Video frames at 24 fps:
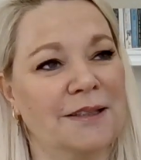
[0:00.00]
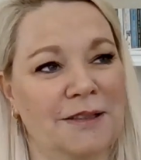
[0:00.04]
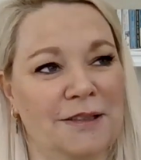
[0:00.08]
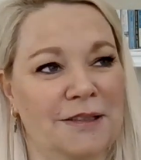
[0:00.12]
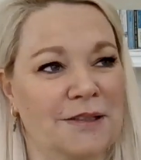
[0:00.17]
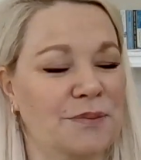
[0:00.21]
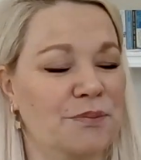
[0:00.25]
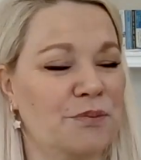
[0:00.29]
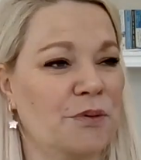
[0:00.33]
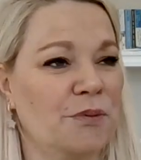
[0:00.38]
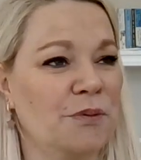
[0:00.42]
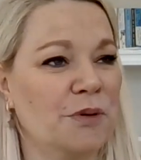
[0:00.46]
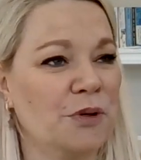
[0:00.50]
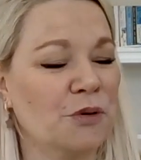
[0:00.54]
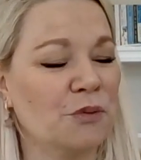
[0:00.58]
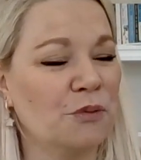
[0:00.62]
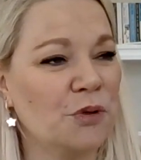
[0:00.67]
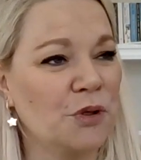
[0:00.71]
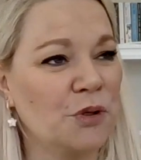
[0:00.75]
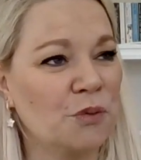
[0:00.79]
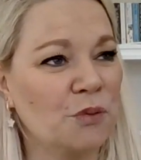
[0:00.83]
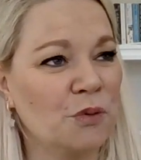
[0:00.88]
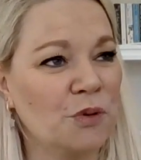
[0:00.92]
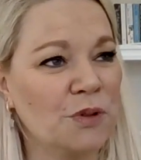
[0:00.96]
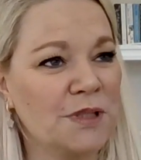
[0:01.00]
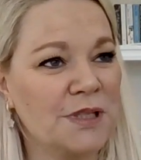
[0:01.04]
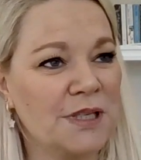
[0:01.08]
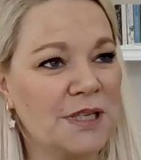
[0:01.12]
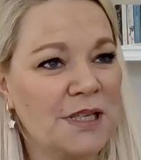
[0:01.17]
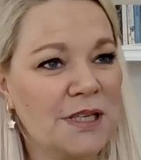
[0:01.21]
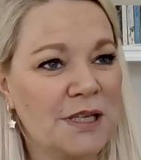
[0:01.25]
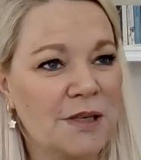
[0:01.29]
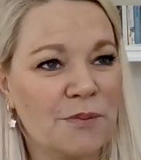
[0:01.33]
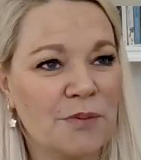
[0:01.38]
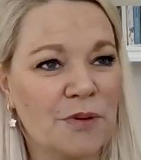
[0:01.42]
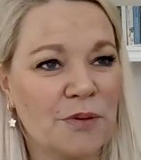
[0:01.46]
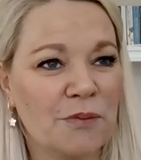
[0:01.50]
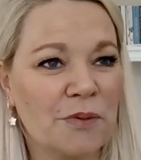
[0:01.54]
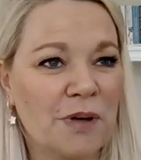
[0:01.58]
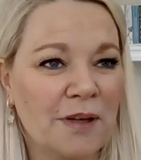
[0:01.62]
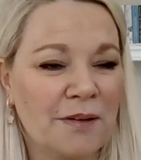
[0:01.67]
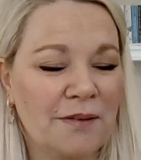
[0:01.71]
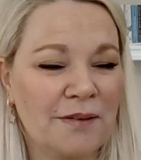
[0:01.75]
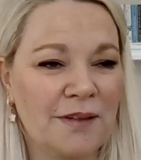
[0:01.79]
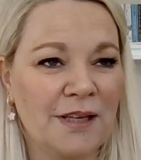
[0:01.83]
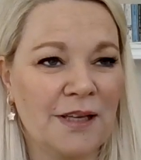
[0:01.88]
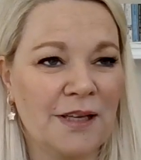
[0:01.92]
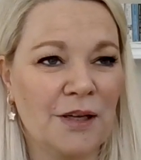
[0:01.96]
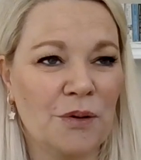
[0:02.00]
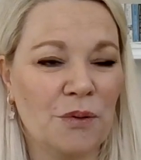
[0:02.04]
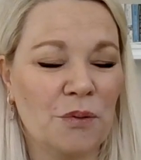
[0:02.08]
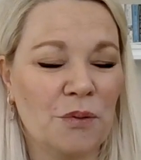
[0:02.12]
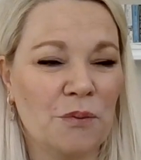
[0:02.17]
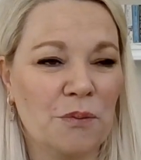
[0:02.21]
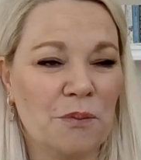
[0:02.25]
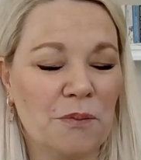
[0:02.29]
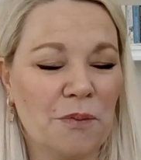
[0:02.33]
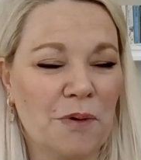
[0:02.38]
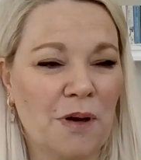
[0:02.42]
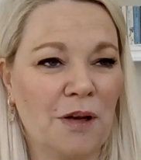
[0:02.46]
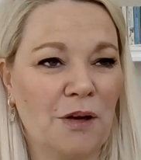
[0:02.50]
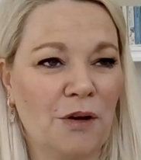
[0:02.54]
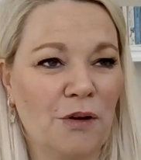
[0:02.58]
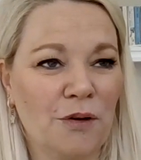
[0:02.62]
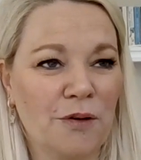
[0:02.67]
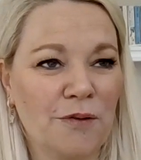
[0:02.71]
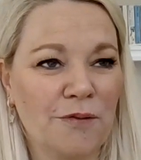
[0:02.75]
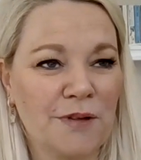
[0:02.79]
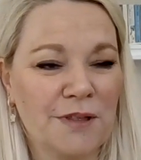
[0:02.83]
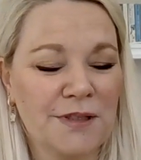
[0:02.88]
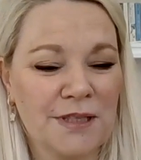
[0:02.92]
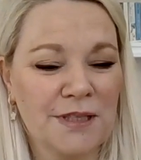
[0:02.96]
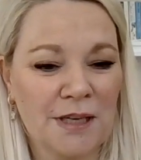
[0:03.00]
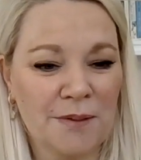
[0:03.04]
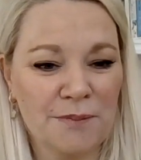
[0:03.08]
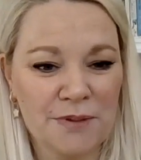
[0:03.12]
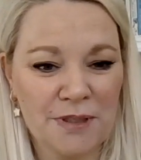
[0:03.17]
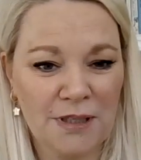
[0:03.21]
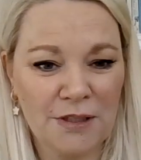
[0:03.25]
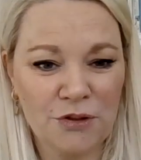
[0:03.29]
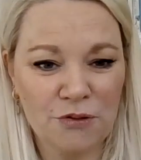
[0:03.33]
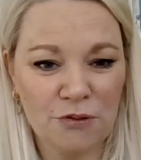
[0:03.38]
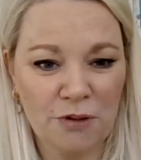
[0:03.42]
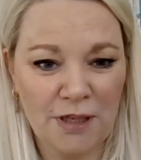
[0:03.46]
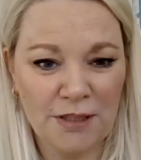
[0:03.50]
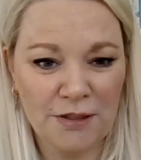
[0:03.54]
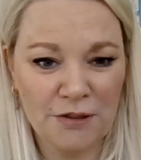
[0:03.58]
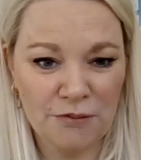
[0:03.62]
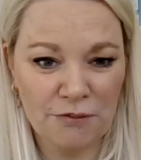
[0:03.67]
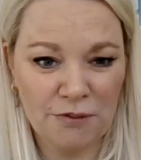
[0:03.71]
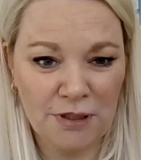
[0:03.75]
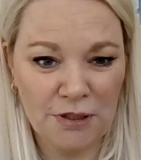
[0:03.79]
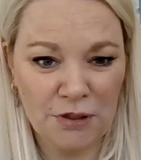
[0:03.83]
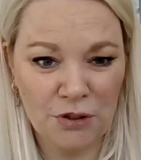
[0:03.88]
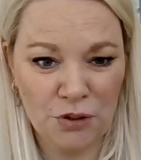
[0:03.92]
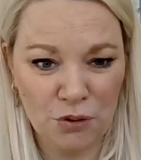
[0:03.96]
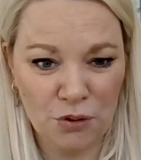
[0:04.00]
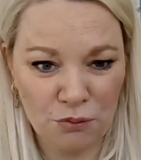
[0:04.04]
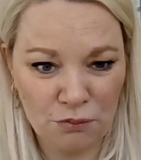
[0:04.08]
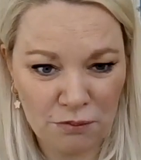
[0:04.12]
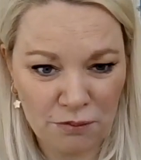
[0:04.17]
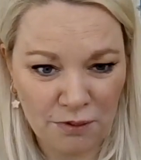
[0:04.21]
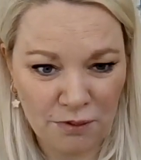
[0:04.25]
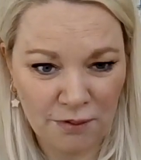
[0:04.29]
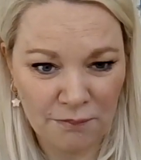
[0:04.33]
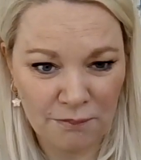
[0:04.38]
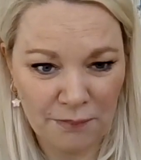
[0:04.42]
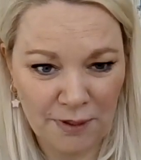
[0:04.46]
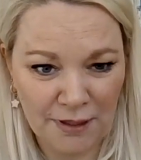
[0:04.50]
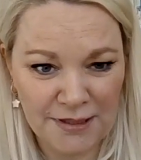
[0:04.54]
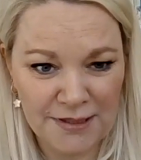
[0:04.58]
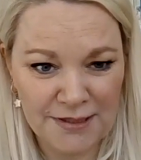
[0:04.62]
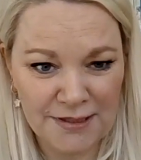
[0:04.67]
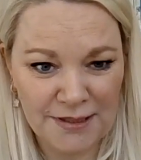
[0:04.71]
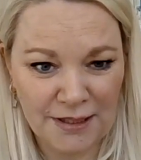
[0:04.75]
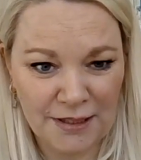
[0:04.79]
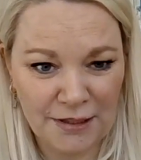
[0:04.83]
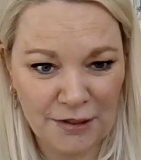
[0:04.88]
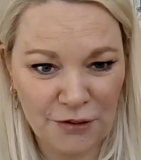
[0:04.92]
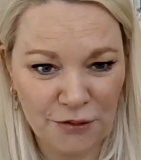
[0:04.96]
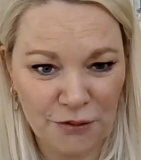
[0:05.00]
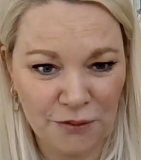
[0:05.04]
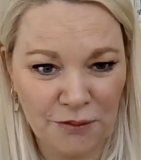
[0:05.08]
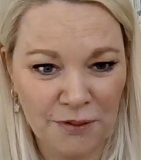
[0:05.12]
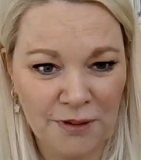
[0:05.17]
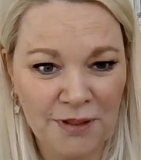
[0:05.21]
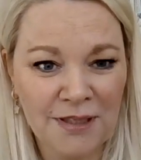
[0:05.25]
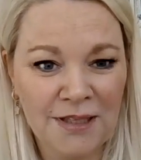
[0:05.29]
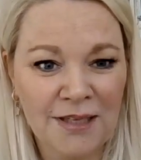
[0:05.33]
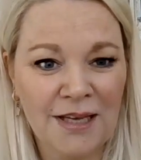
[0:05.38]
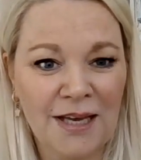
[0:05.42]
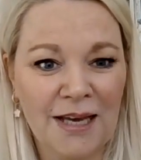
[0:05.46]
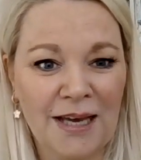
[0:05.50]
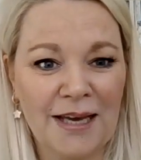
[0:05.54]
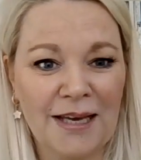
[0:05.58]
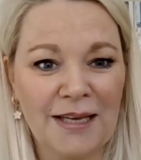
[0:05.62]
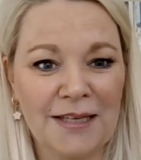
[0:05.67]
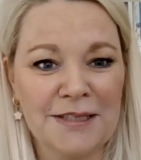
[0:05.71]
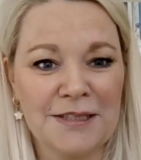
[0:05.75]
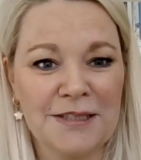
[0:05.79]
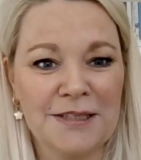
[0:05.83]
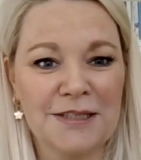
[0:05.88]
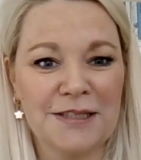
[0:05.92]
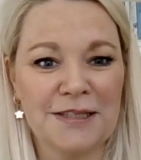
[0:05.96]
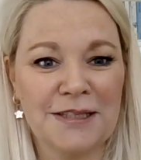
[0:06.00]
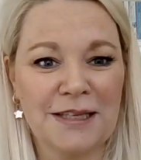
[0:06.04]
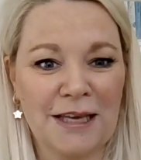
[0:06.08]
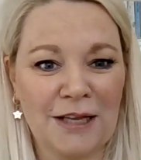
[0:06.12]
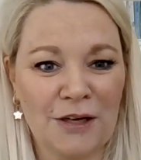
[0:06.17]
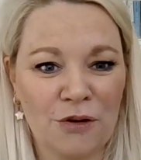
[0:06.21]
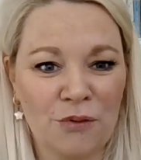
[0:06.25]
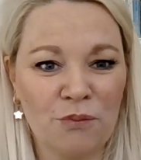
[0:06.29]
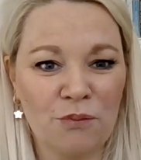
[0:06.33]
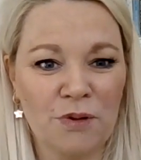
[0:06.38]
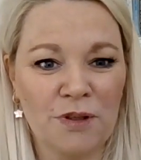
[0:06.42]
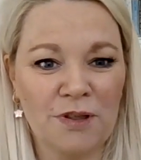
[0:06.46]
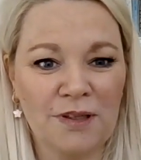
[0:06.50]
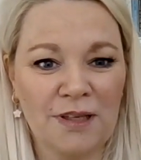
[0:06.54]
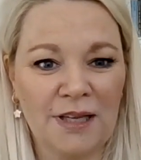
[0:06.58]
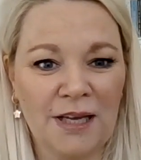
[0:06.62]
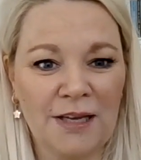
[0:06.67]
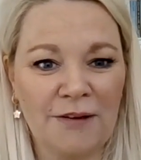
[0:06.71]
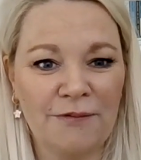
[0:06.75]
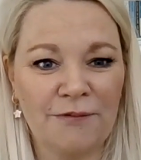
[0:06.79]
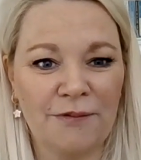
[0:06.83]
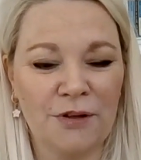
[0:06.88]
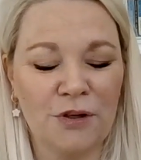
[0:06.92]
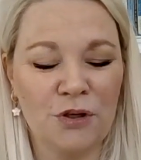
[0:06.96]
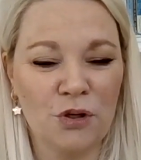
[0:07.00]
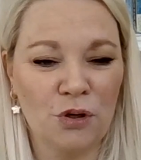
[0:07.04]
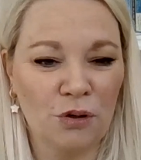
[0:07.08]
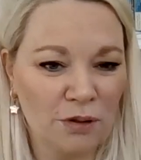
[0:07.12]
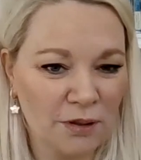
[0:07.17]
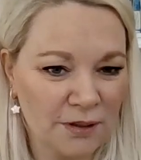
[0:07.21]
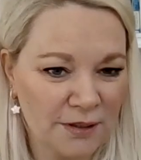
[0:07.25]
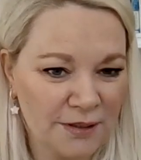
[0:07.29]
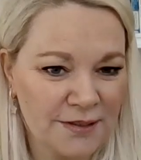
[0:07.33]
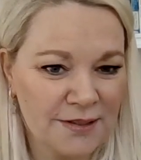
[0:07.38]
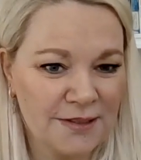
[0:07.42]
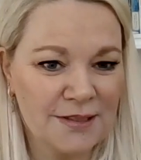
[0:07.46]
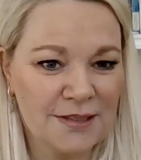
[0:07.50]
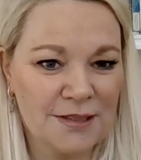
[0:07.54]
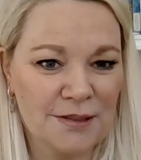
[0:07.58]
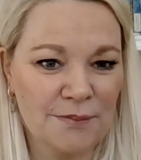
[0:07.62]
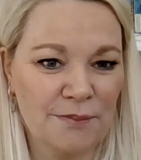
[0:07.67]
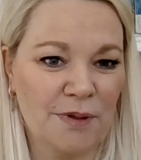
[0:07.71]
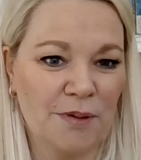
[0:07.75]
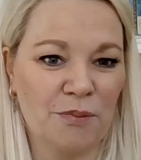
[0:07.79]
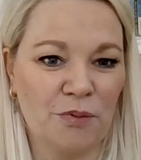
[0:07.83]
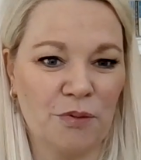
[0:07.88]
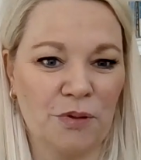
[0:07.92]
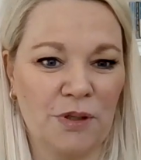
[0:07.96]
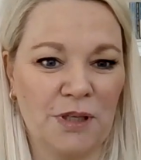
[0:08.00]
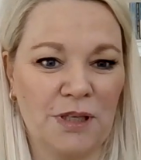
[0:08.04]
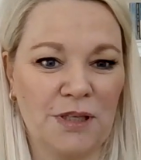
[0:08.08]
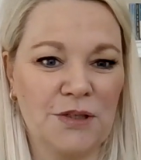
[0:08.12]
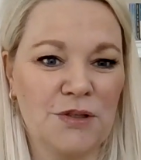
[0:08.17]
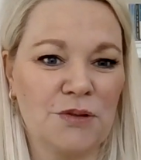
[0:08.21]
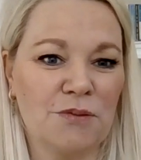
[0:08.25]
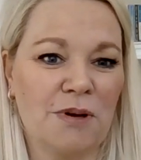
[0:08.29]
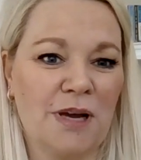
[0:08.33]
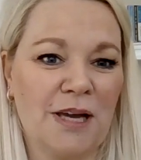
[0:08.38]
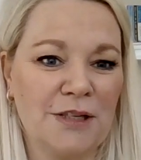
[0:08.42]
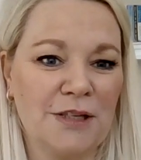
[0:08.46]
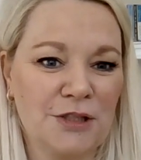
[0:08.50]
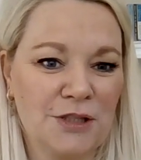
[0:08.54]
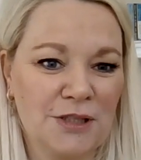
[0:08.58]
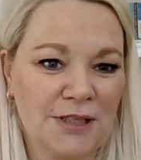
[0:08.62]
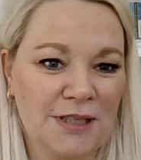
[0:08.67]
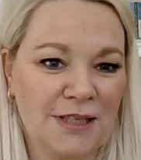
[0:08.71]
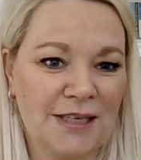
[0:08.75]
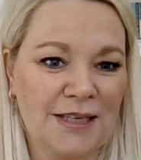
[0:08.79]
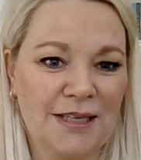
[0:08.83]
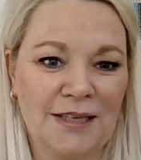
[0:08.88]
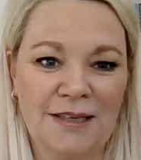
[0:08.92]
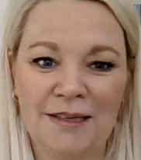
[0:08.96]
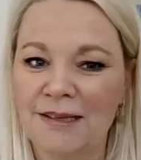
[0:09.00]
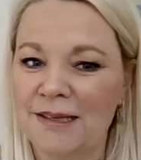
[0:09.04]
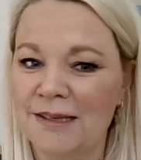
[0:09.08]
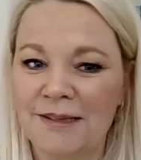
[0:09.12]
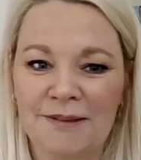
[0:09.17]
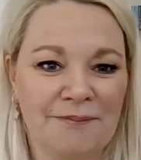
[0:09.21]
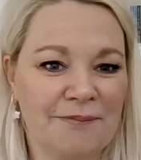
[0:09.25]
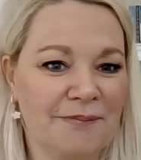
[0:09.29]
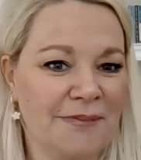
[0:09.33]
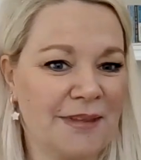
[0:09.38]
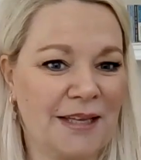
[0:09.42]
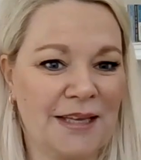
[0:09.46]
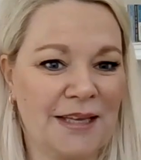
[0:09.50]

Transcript: this is probably not what you want to hear, but I think a lot of the times I try to ignore my cycle and get on with life and not listen to my body. So actually